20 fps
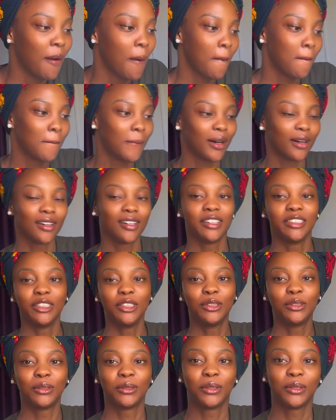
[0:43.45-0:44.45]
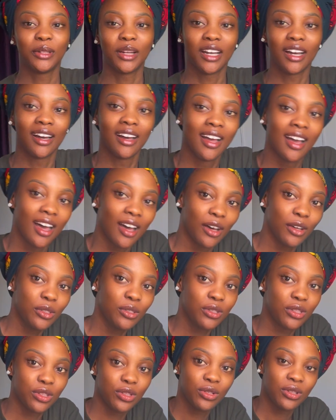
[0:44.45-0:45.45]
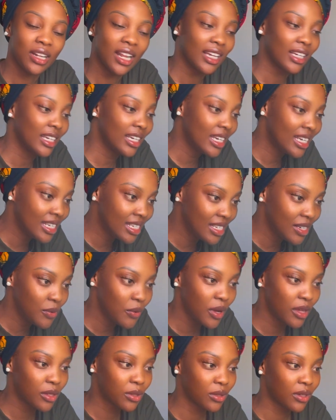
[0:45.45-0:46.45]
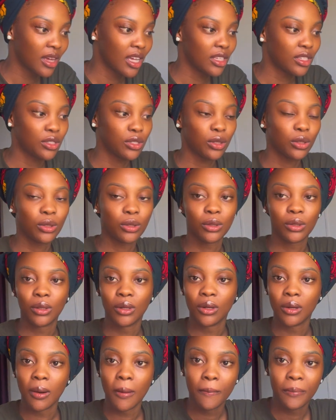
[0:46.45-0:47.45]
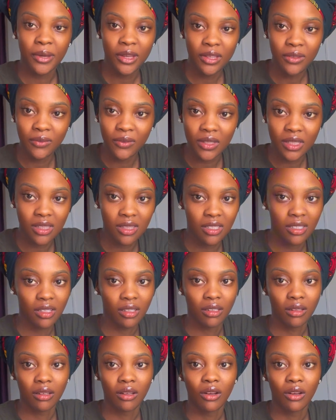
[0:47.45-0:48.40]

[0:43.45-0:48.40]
But on this tutorial, I want to teach you like easy way to get your PVC.